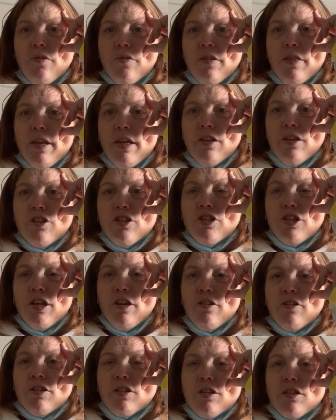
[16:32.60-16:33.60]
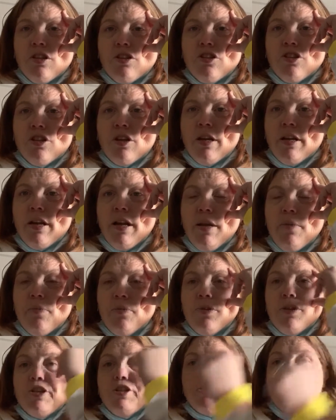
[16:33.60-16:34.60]
Oh, thanks, Sharon Sunshine. I
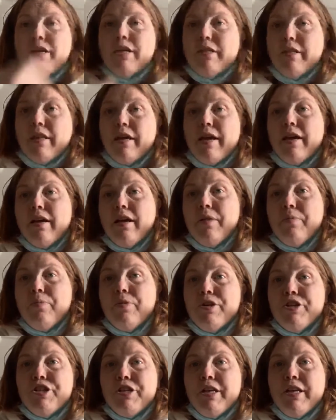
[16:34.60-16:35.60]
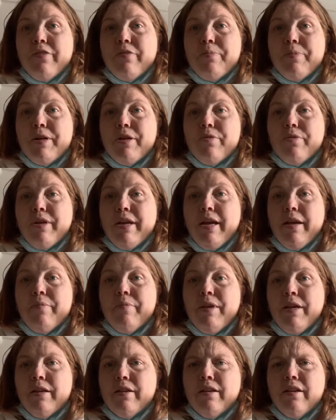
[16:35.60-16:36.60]
appreciate that. I appreciate everybody who came
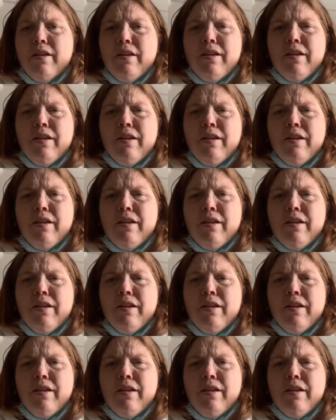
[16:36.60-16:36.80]
in.